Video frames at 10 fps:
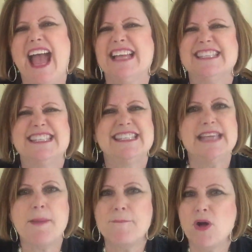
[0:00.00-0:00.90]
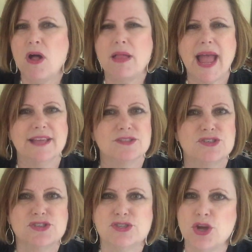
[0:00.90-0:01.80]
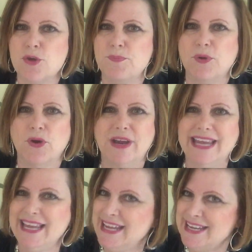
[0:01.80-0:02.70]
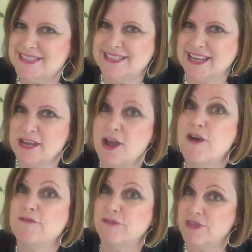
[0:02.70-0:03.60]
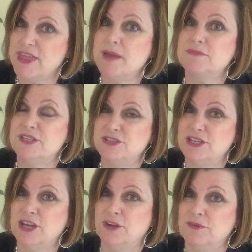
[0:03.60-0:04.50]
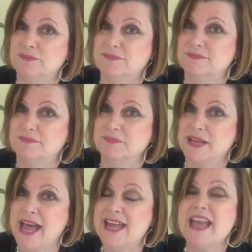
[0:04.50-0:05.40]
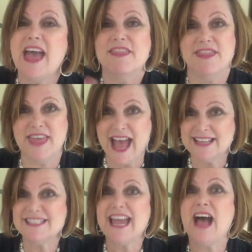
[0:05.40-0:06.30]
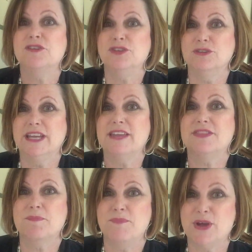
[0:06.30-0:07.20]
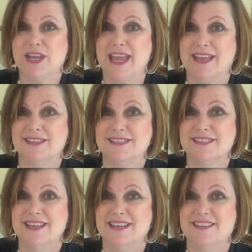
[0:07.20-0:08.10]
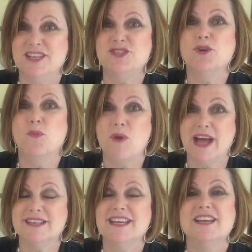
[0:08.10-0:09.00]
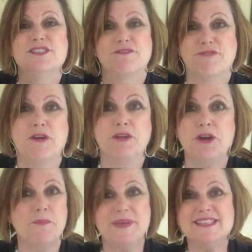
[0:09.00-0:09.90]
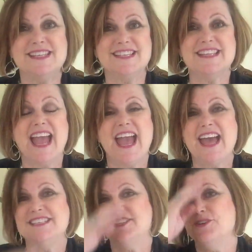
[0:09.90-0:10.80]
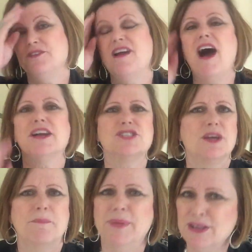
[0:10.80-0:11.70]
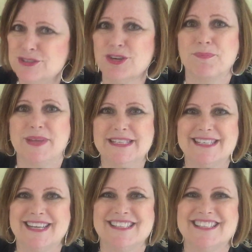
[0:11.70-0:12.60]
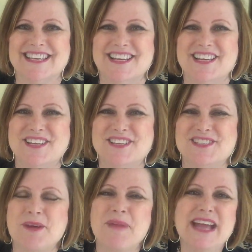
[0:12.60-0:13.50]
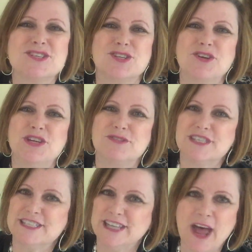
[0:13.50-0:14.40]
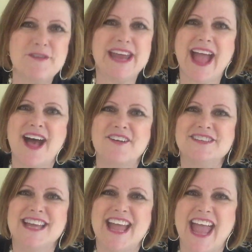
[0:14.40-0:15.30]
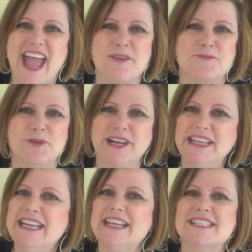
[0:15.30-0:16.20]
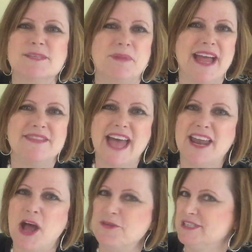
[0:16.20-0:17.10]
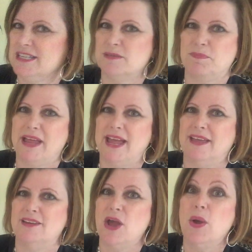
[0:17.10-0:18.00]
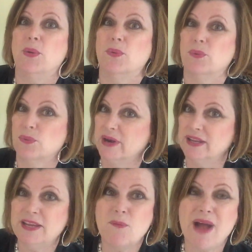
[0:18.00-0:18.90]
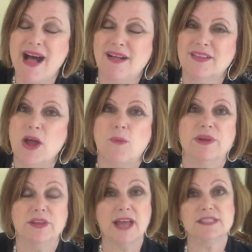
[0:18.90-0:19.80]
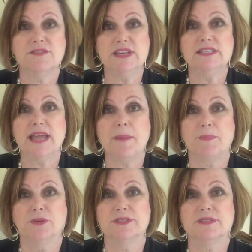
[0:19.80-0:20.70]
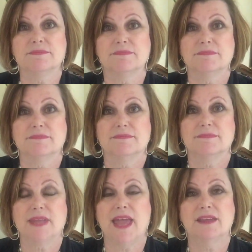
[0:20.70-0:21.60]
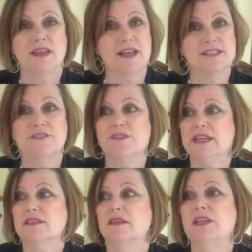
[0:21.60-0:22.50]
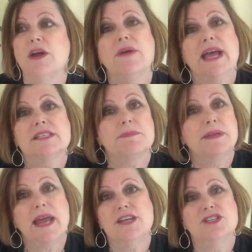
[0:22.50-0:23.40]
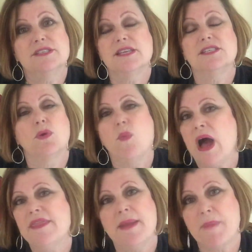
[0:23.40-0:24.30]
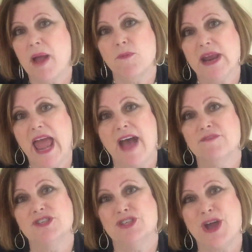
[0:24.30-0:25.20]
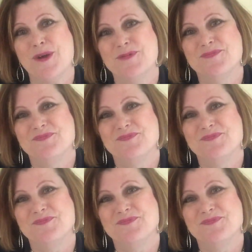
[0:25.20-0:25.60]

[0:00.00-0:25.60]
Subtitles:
and simple and super easy for them to do, okay? That's how you'll get the bookings that you'll want to further your business and to, gosh, build your business. So make sure you slow down and really explain that hostess plan really well with lots of examples and lots of, explanations as to why they might want to have a show.